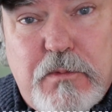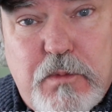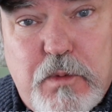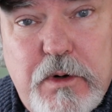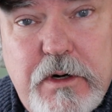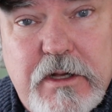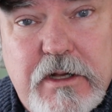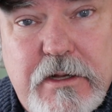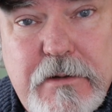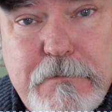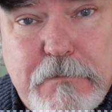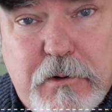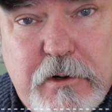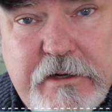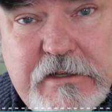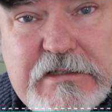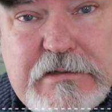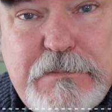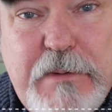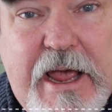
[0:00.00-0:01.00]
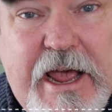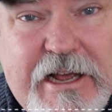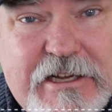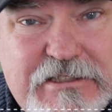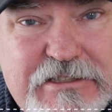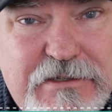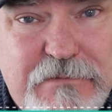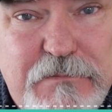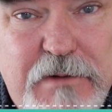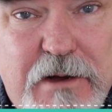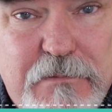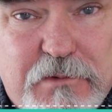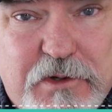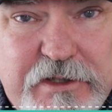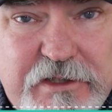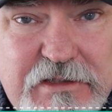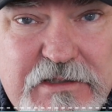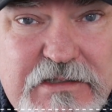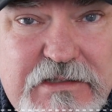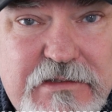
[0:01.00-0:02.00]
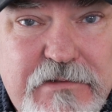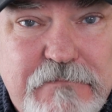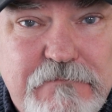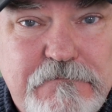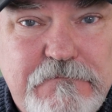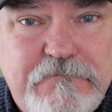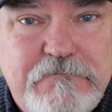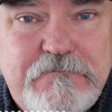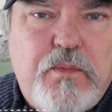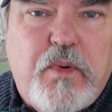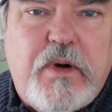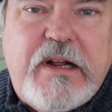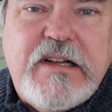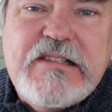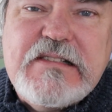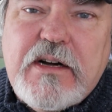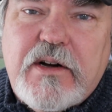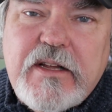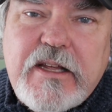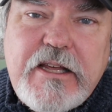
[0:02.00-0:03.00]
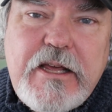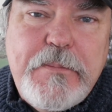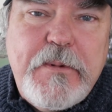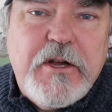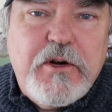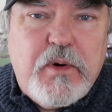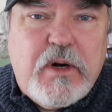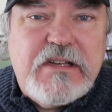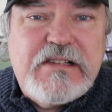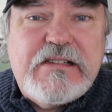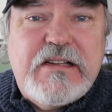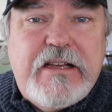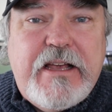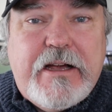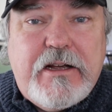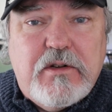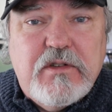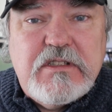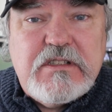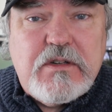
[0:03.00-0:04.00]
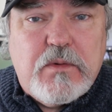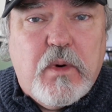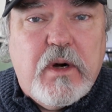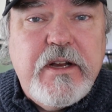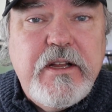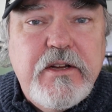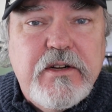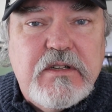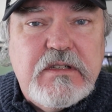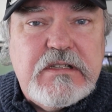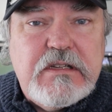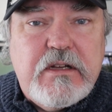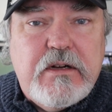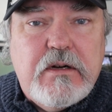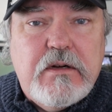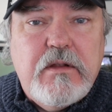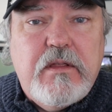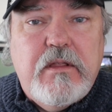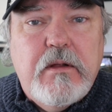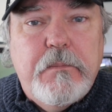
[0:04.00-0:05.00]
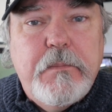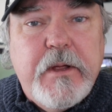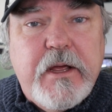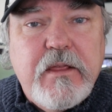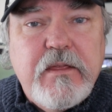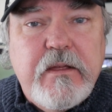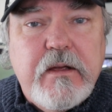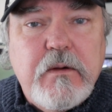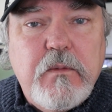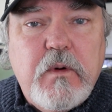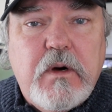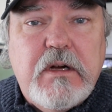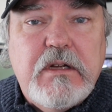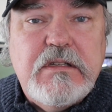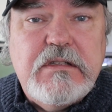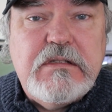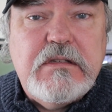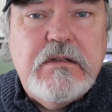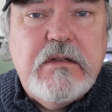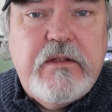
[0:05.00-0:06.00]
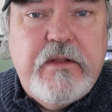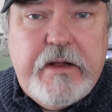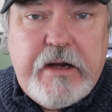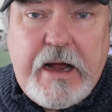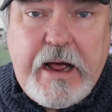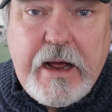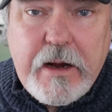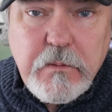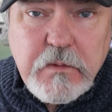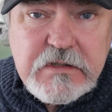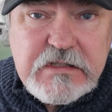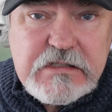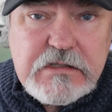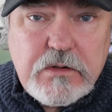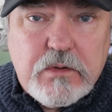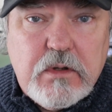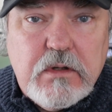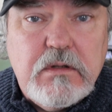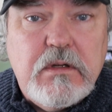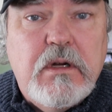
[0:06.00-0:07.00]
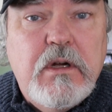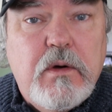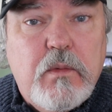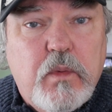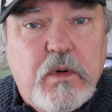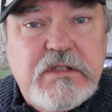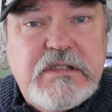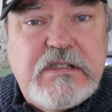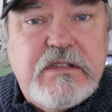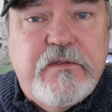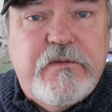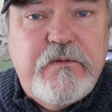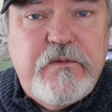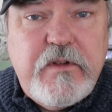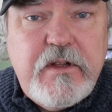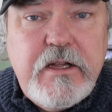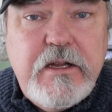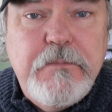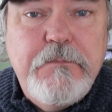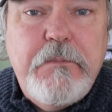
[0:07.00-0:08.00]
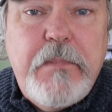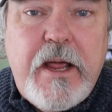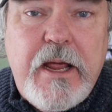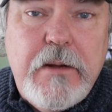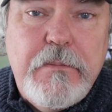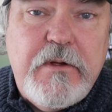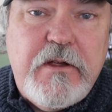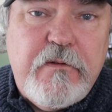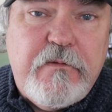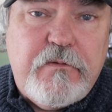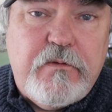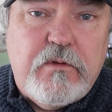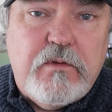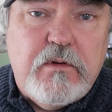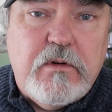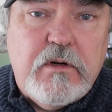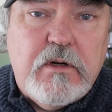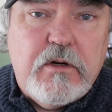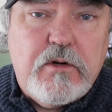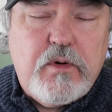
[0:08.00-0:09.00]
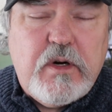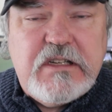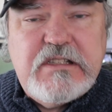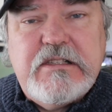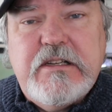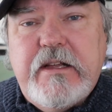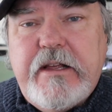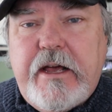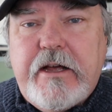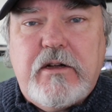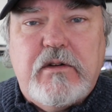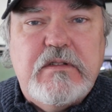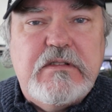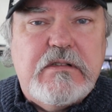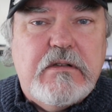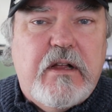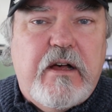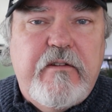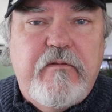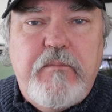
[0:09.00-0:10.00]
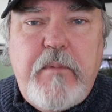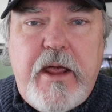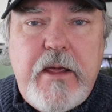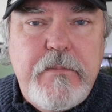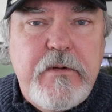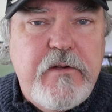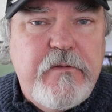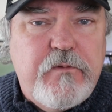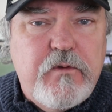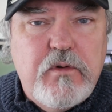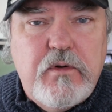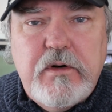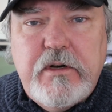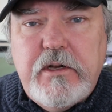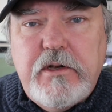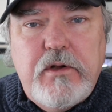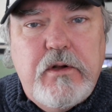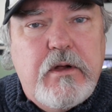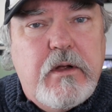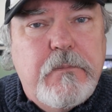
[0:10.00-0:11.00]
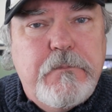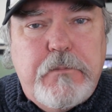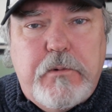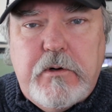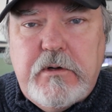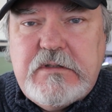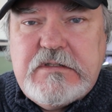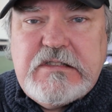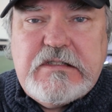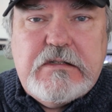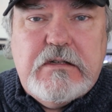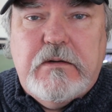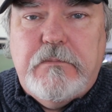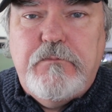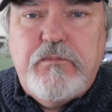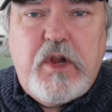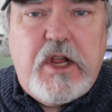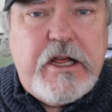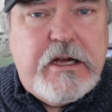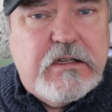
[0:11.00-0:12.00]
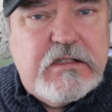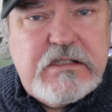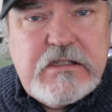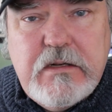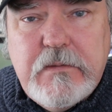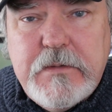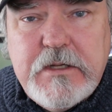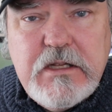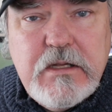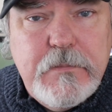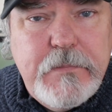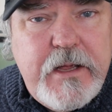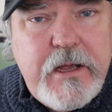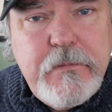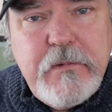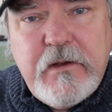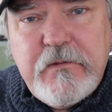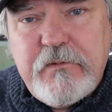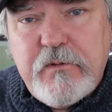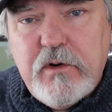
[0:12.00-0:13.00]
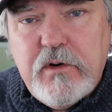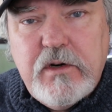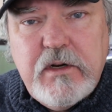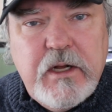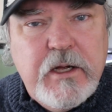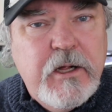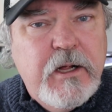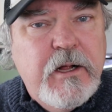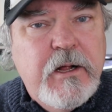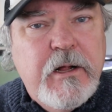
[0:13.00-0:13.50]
really brings back some memories. When I started keeping crested geckos 20 years ago, the big thing was that I was told was to feed baby food. What? Crested geckos love baby food, and you can put some calcium in the baby food